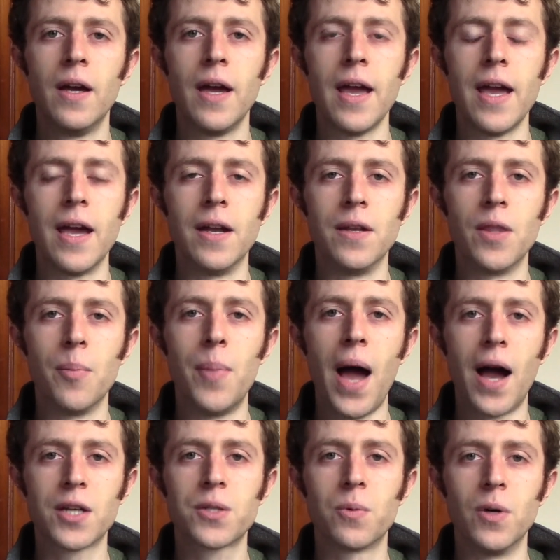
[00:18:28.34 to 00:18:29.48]
and the
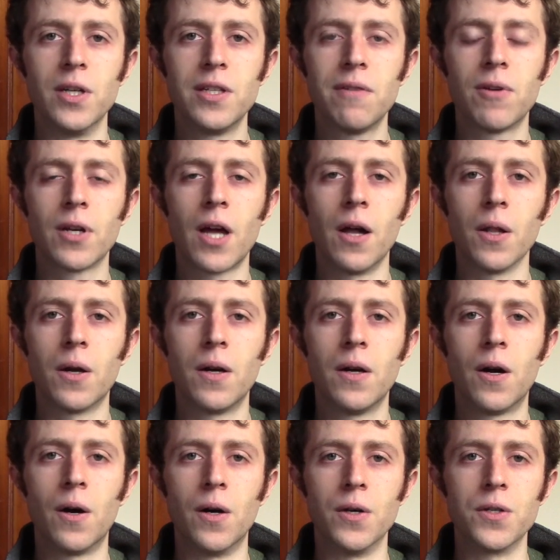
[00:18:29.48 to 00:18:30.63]
backs were a different color.
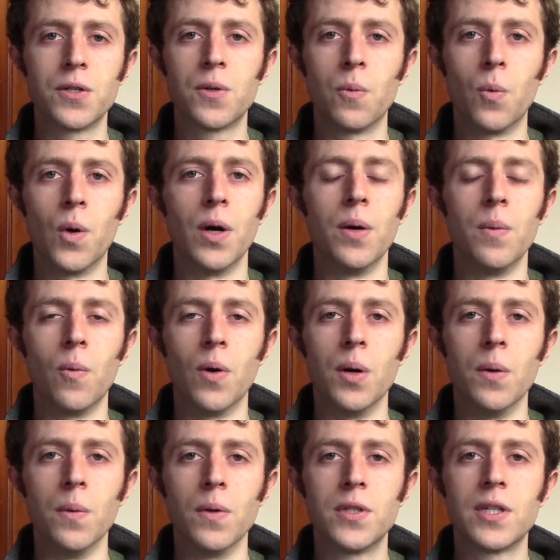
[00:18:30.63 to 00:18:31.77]
Hers
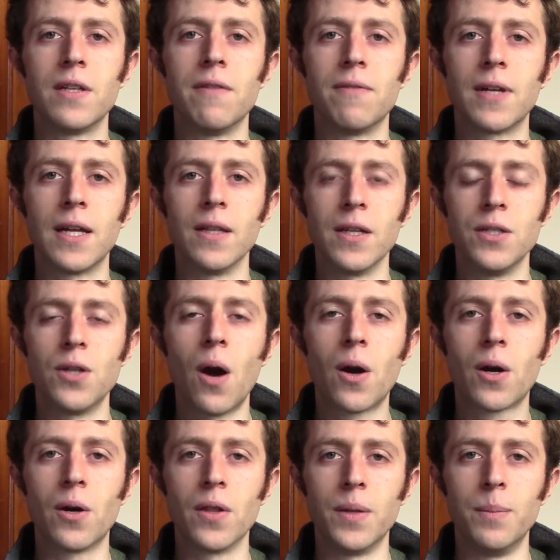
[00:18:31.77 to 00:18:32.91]
were significantly
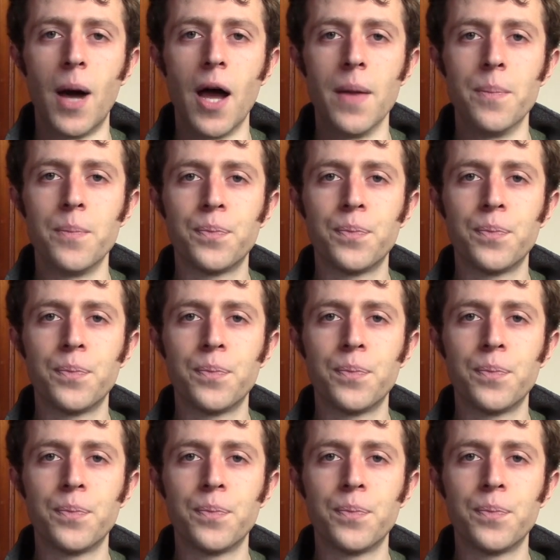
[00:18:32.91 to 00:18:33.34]
darker than mine.